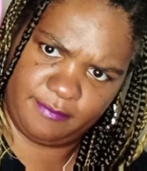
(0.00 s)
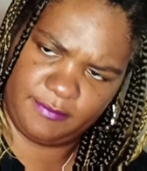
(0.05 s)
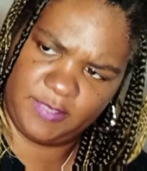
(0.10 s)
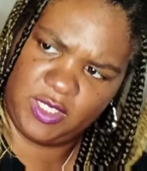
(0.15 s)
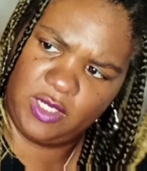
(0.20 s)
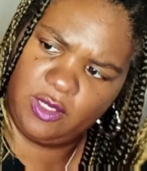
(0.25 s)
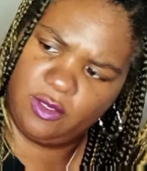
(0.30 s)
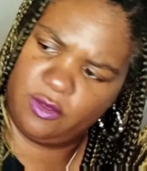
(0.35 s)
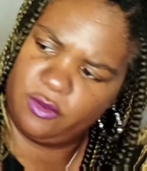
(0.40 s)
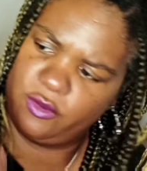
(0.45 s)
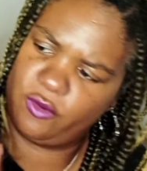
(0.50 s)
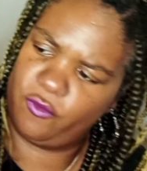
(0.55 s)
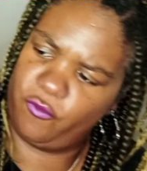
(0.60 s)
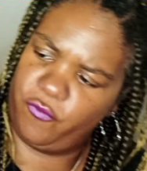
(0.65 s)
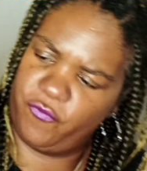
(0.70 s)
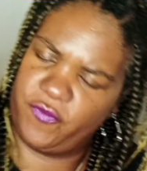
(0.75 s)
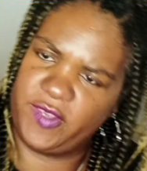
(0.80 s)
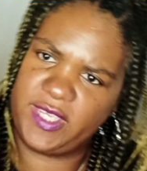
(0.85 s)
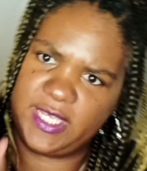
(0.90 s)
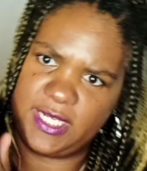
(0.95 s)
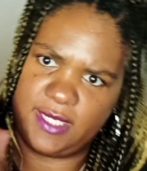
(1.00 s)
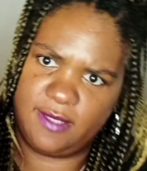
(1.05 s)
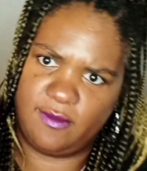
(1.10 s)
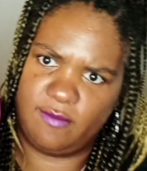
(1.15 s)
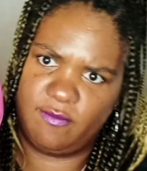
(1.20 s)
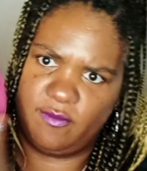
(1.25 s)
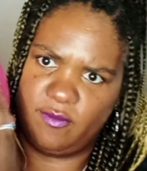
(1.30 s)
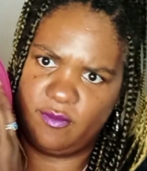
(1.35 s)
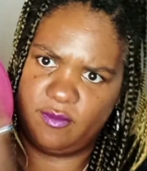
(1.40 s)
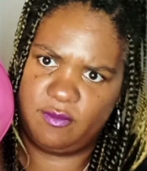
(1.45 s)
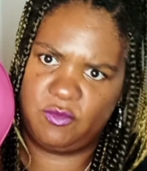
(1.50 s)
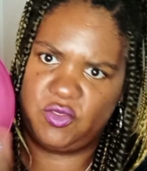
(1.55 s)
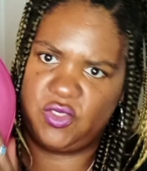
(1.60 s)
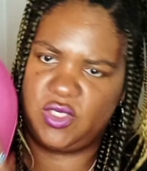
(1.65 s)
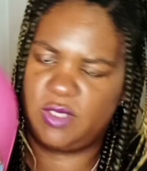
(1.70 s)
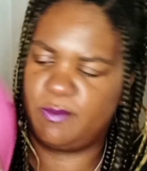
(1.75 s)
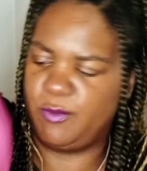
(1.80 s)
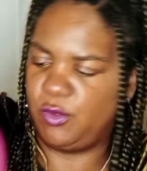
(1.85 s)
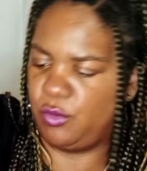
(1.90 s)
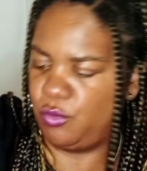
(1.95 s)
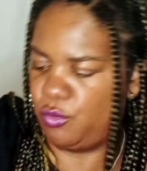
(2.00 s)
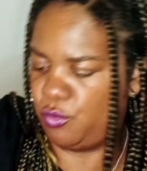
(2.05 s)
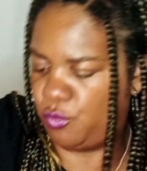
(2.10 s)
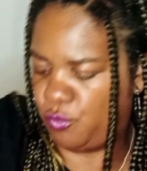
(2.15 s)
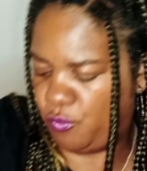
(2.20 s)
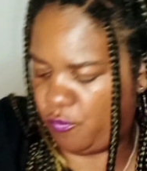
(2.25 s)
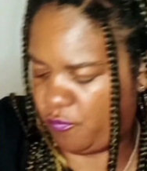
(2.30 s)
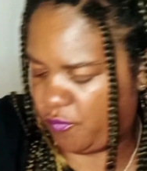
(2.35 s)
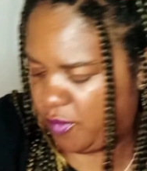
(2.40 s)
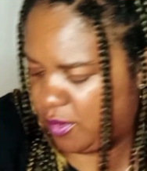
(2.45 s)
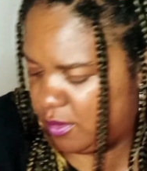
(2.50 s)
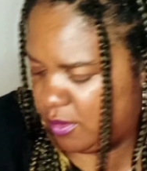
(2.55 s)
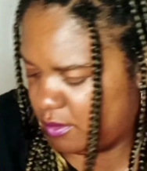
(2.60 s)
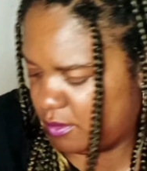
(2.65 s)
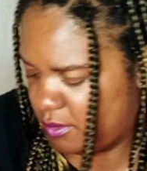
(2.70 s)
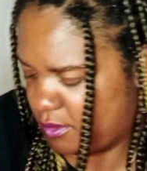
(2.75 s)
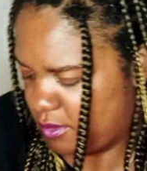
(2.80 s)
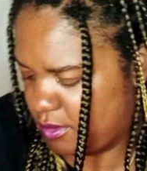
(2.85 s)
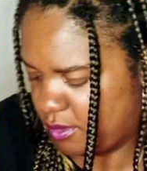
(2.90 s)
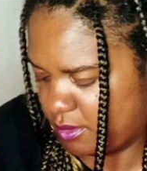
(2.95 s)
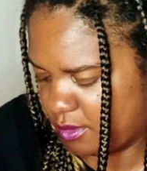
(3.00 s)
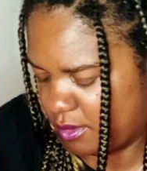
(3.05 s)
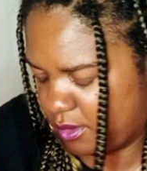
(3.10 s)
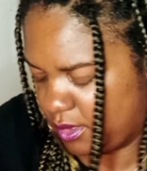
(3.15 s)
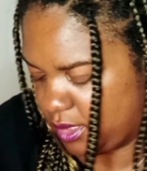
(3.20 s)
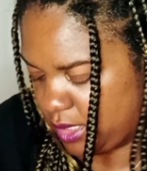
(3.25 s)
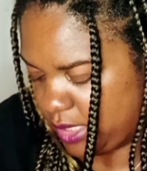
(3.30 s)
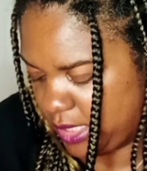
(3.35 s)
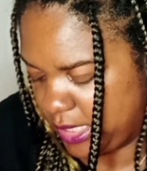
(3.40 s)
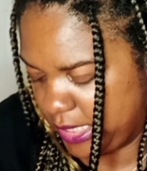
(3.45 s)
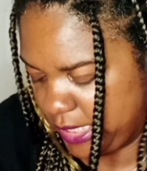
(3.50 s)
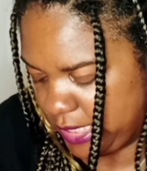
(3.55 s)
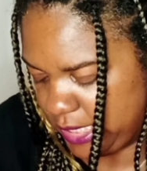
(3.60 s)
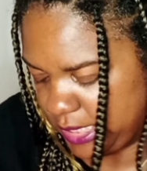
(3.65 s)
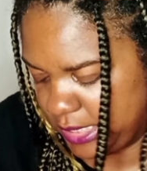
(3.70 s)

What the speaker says: No feet, smooth. In the